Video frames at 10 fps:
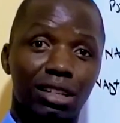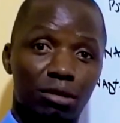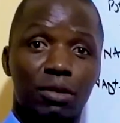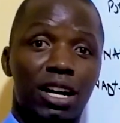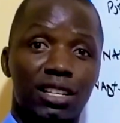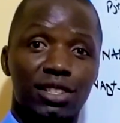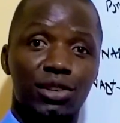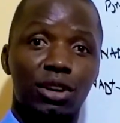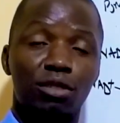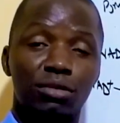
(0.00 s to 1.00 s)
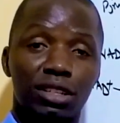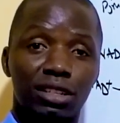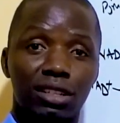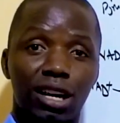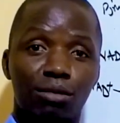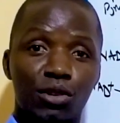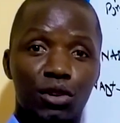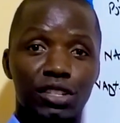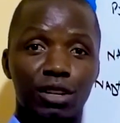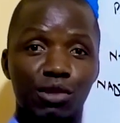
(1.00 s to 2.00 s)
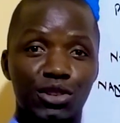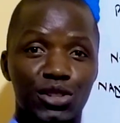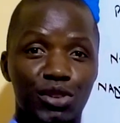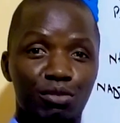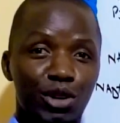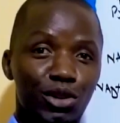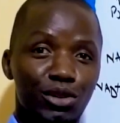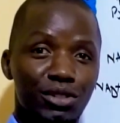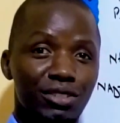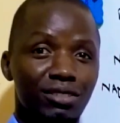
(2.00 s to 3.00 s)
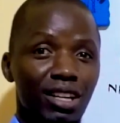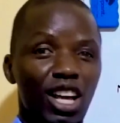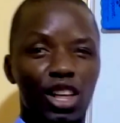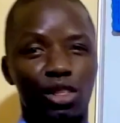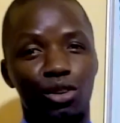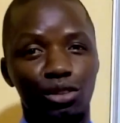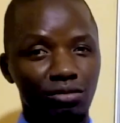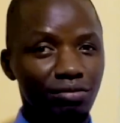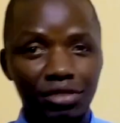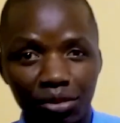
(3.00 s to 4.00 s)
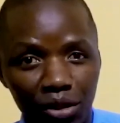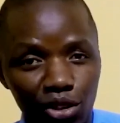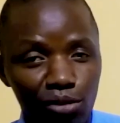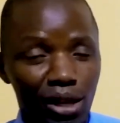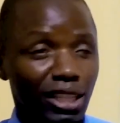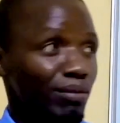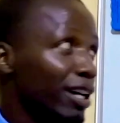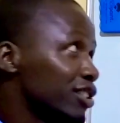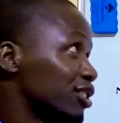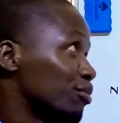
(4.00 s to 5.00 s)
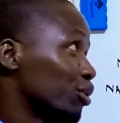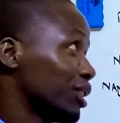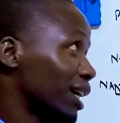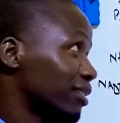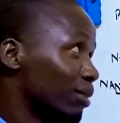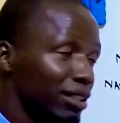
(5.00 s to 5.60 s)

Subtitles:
let me ask you, how many carbon dioxide molecules do we produce? Though it may not be that much important,